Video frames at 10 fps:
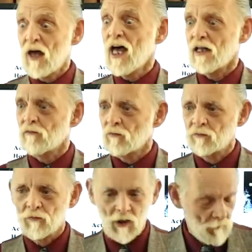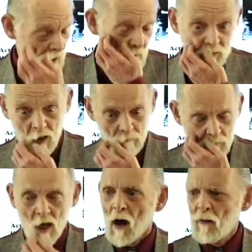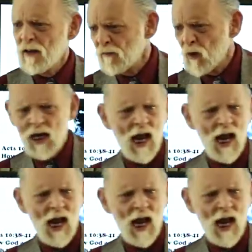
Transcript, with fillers: fan out there. I mean, when I